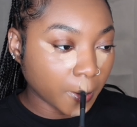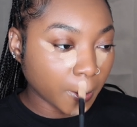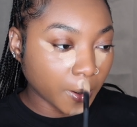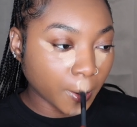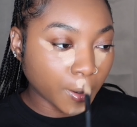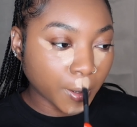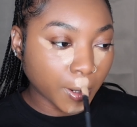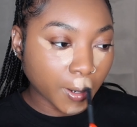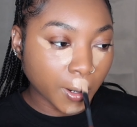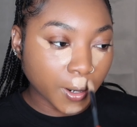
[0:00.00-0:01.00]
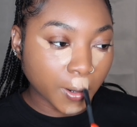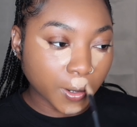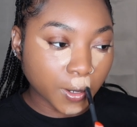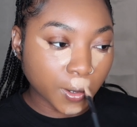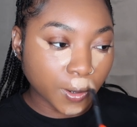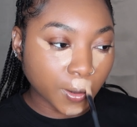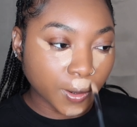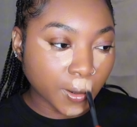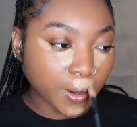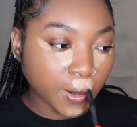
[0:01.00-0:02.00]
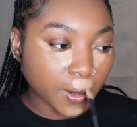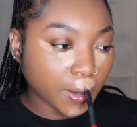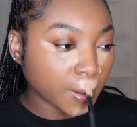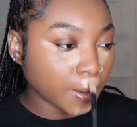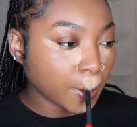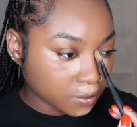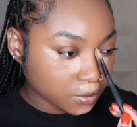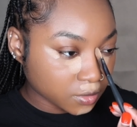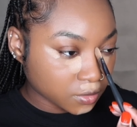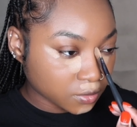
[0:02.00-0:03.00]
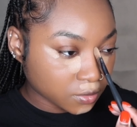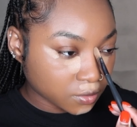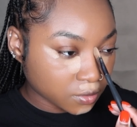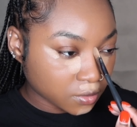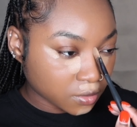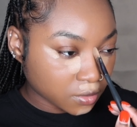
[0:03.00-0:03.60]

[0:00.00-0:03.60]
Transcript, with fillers: like shit. I'm gonna do